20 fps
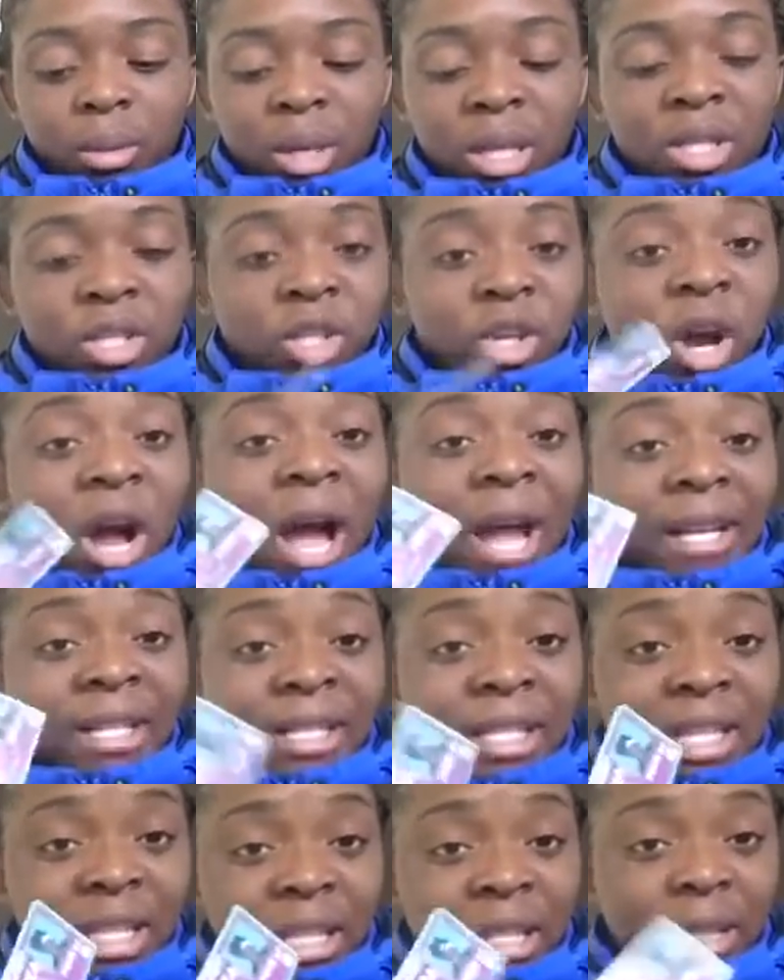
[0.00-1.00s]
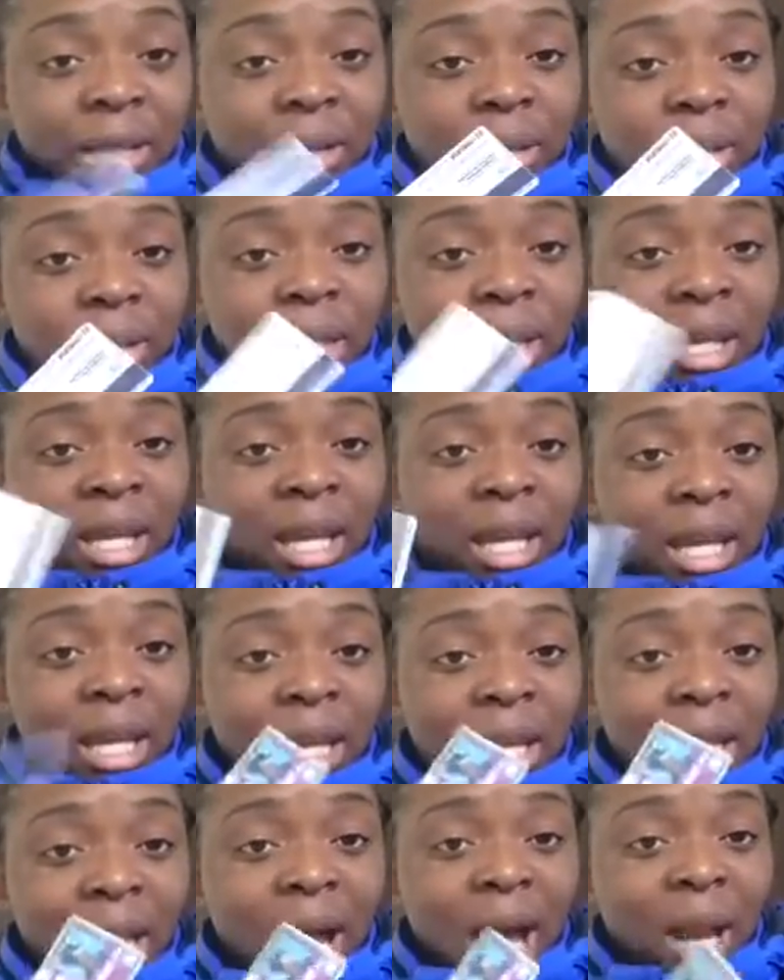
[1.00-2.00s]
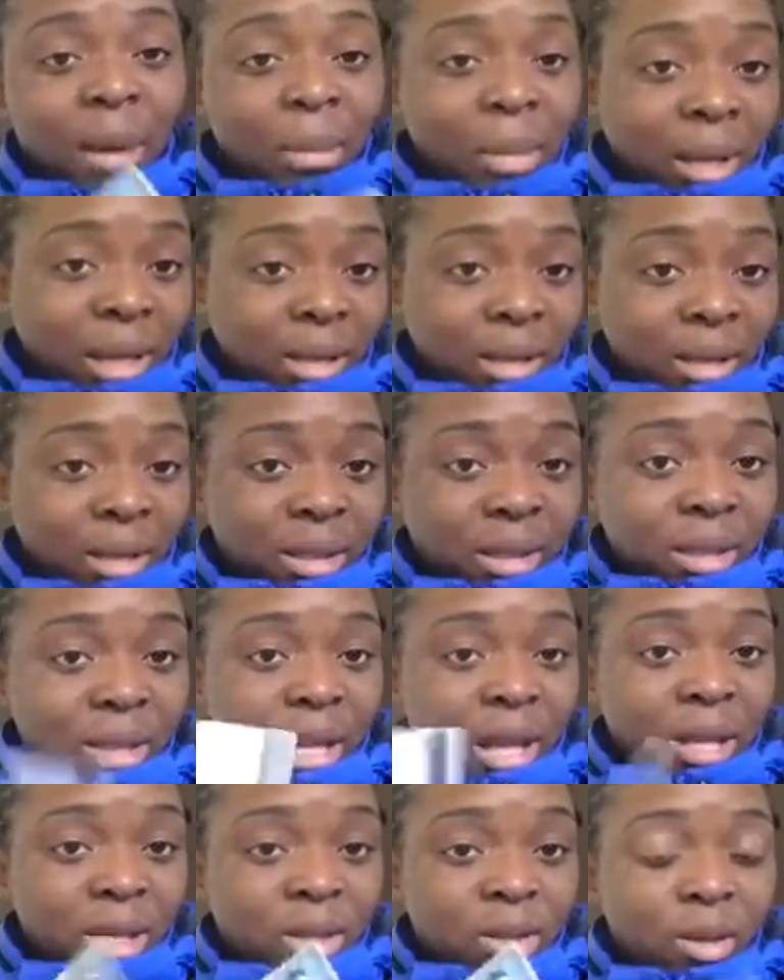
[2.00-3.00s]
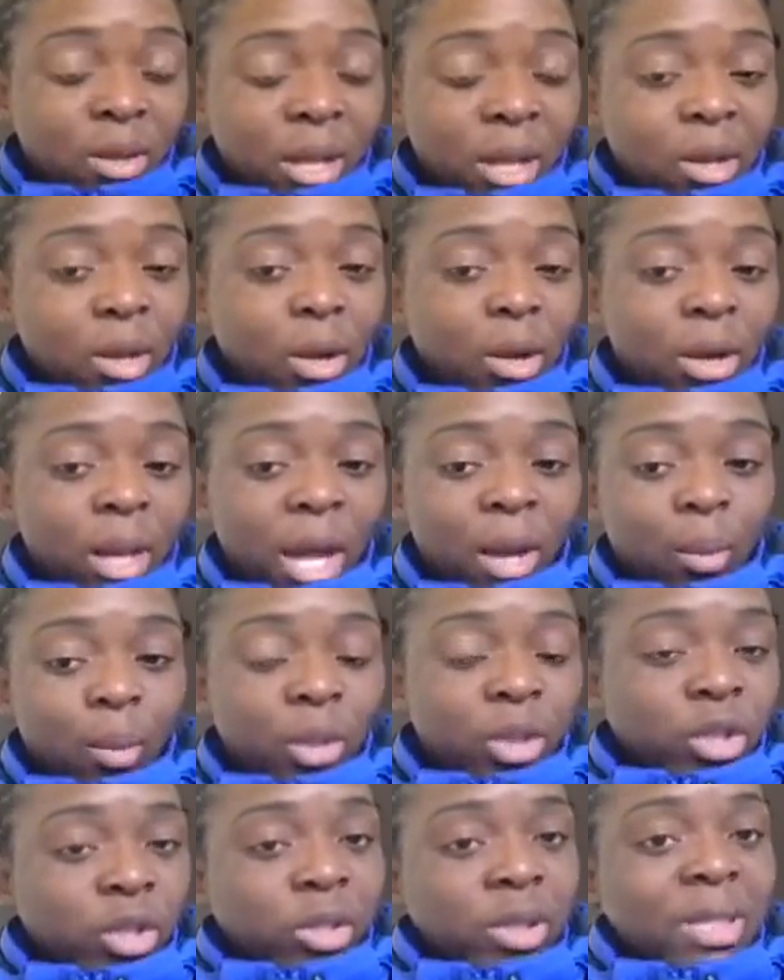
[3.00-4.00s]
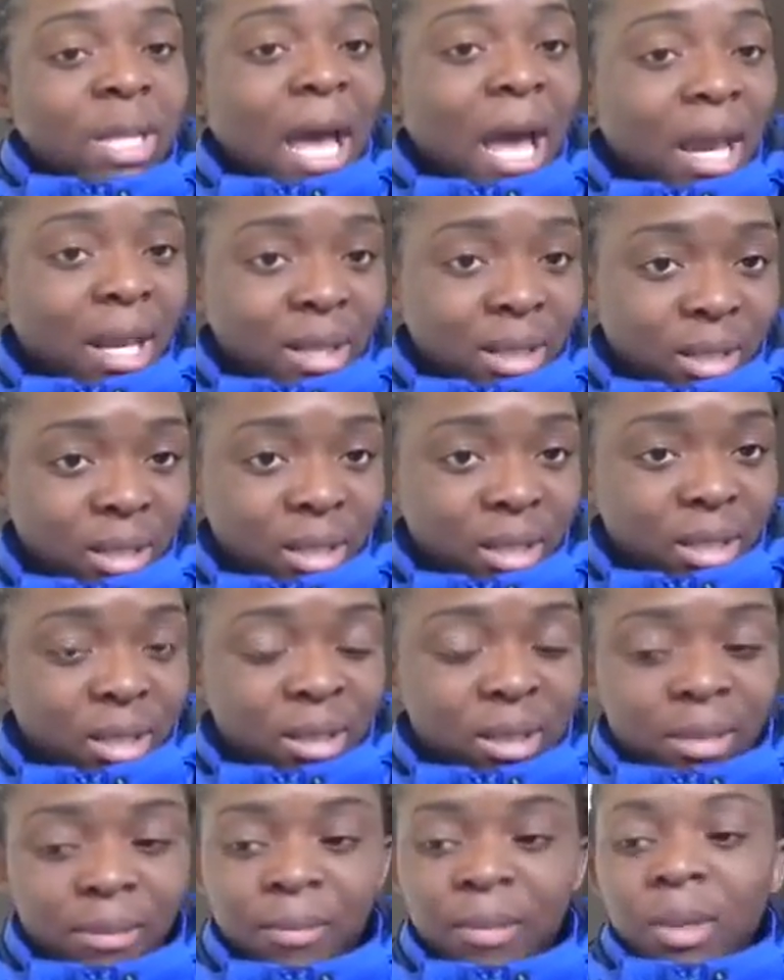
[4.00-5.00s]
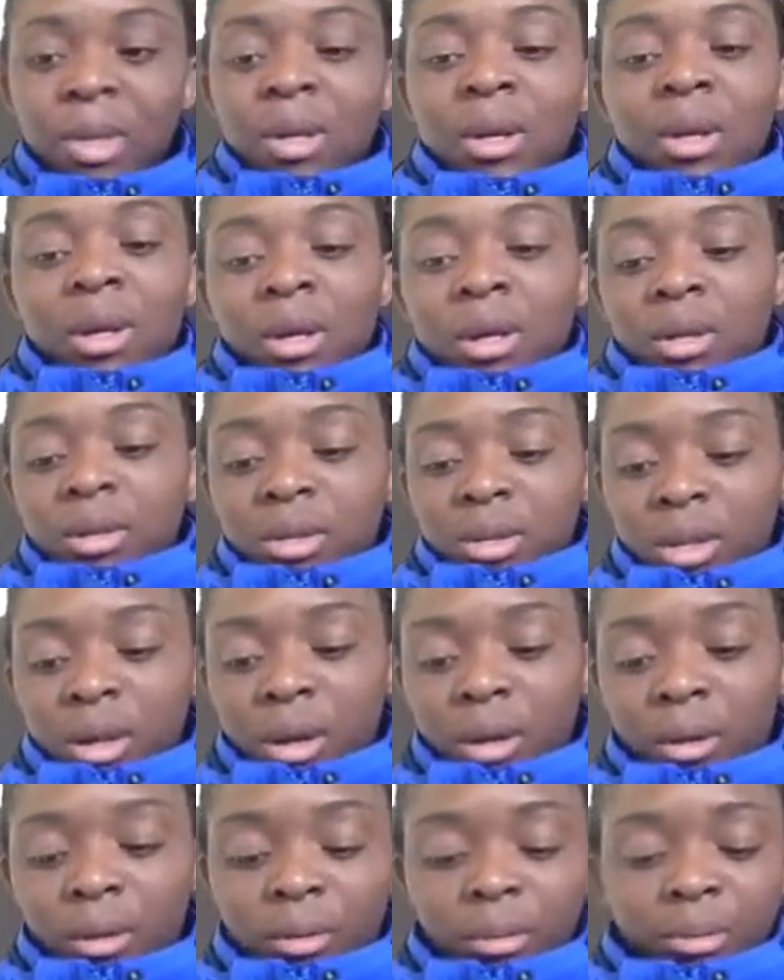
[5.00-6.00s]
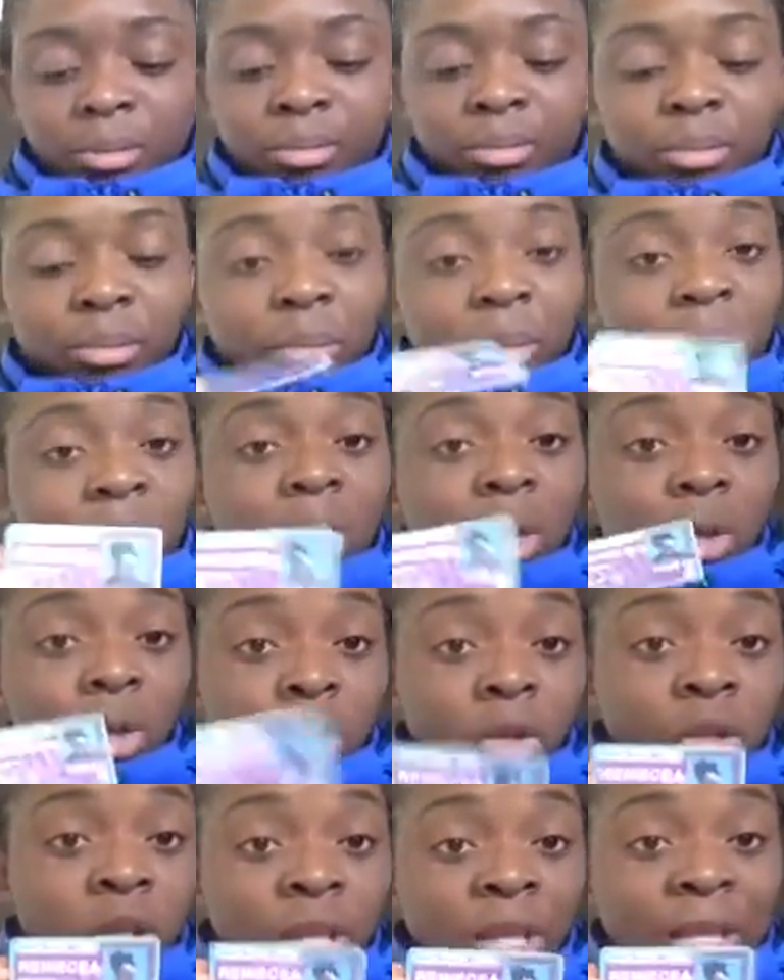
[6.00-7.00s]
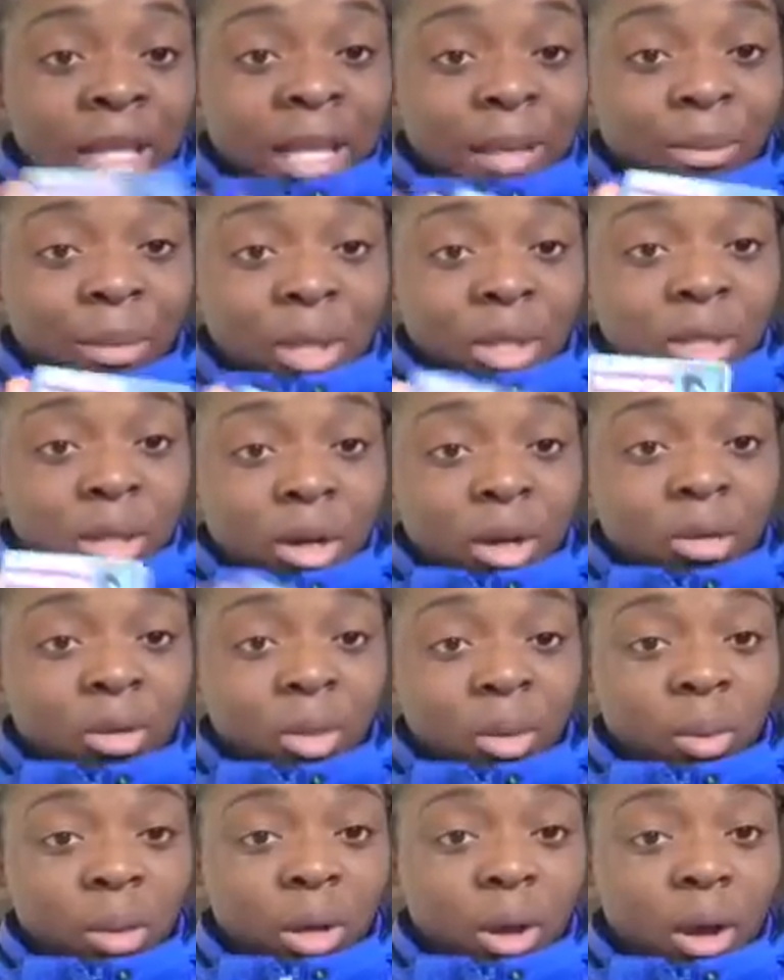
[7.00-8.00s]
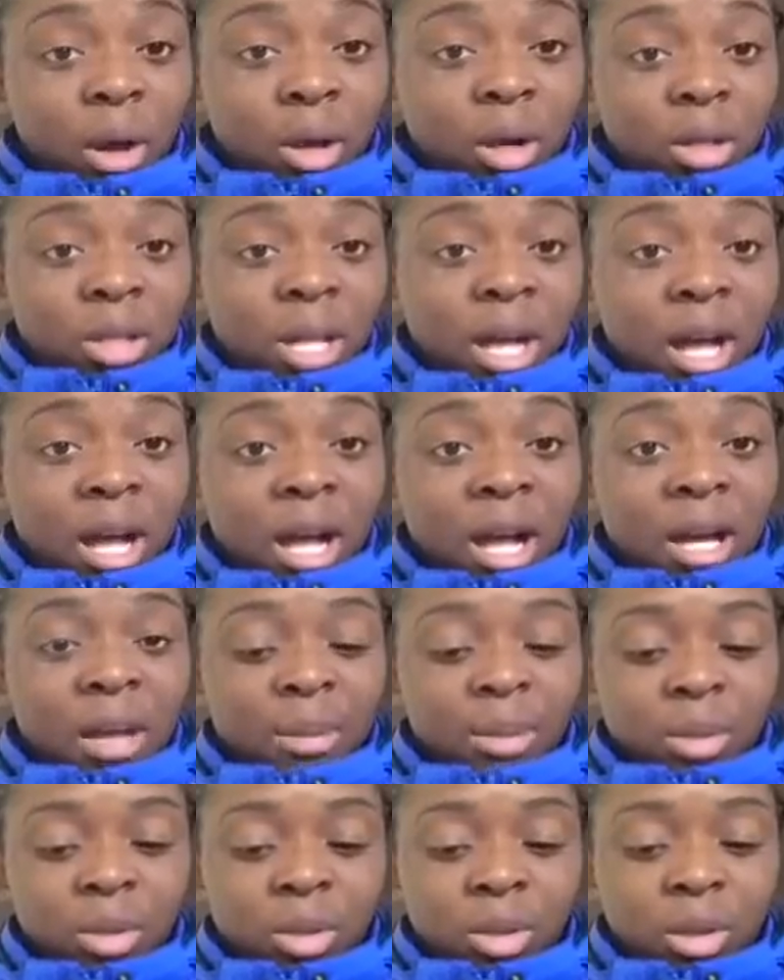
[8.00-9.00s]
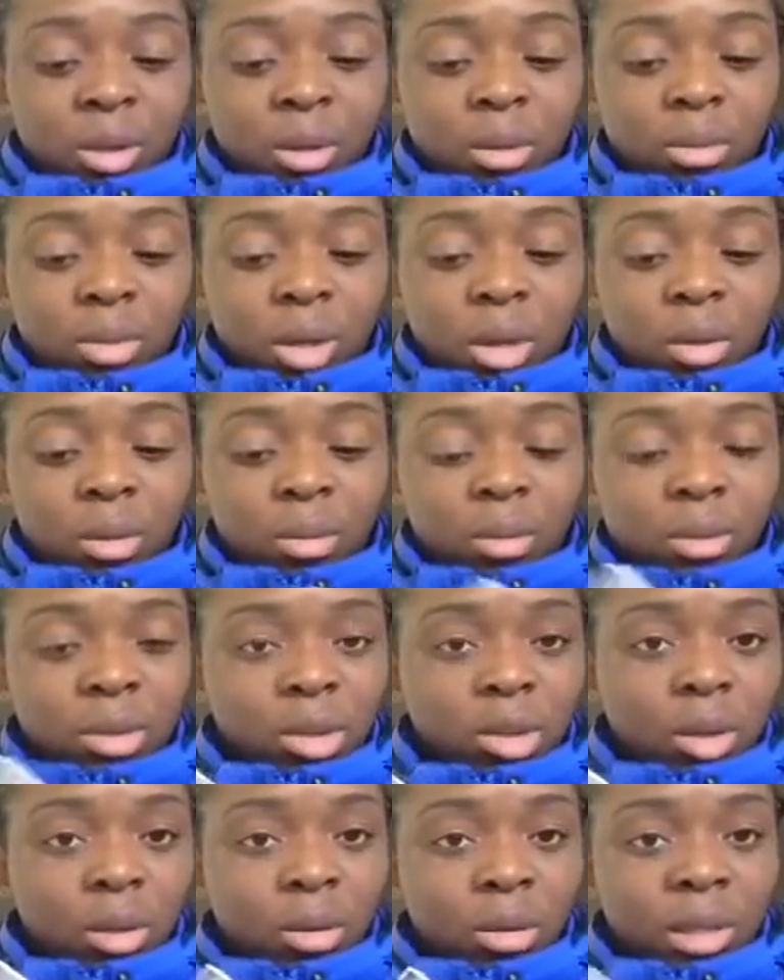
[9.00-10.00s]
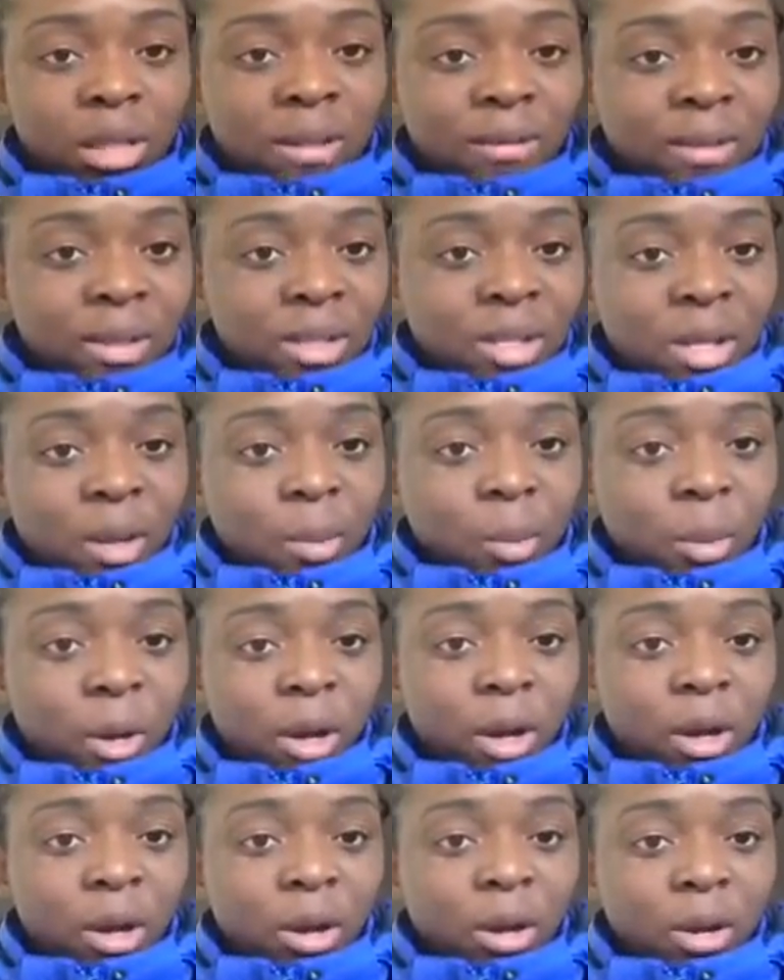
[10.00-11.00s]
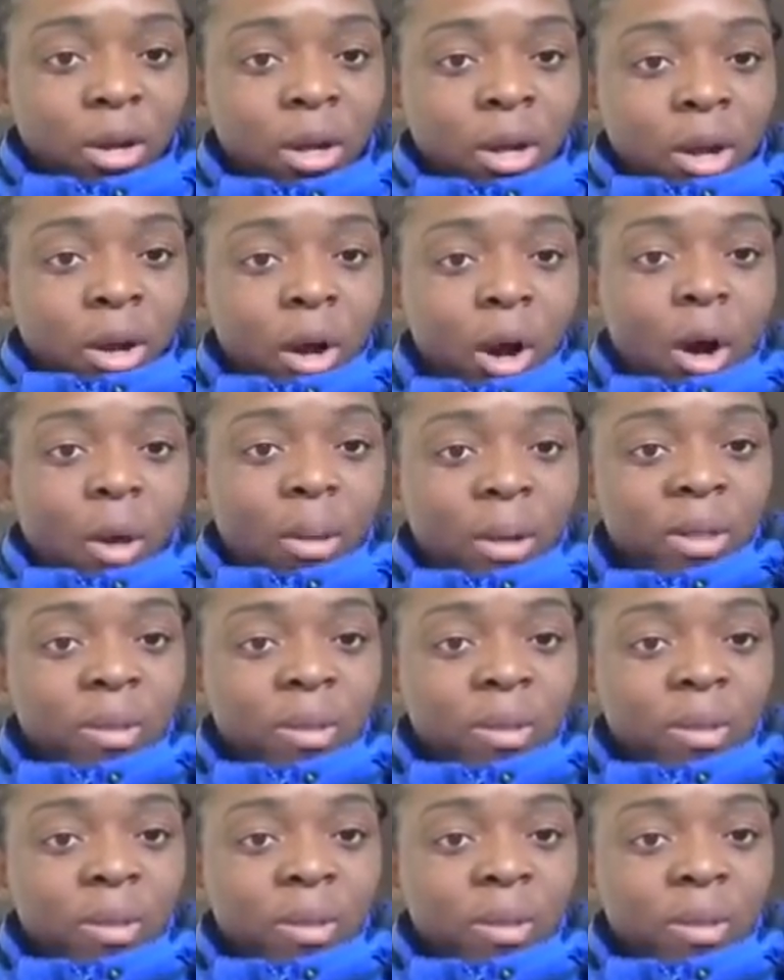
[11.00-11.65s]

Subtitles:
is your ID to get in and out of places. And so they know like what your status is. So you need to keep this on you at all times. Don't, leave it somewhere. I